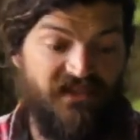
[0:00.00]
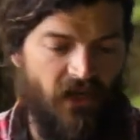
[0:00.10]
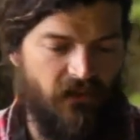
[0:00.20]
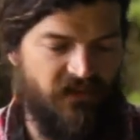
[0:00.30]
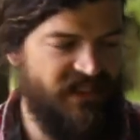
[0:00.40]

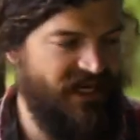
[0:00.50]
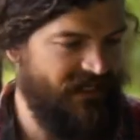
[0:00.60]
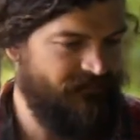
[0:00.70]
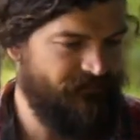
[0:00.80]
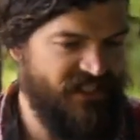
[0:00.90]
So
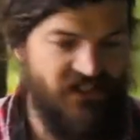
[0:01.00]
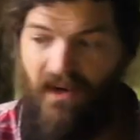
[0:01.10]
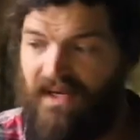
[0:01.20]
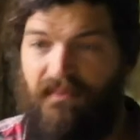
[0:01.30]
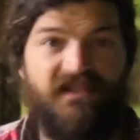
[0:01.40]
today, let's go
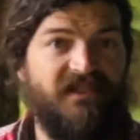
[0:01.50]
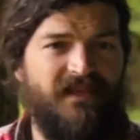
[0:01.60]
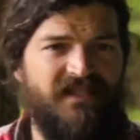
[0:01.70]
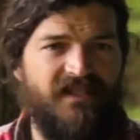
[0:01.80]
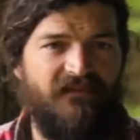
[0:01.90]
ahead and put some
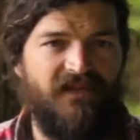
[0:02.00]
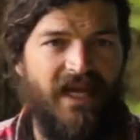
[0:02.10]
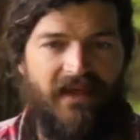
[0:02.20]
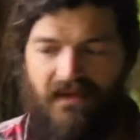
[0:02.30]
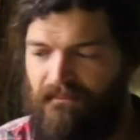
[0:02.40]
of this stuff
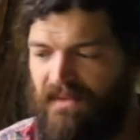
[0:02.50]
together.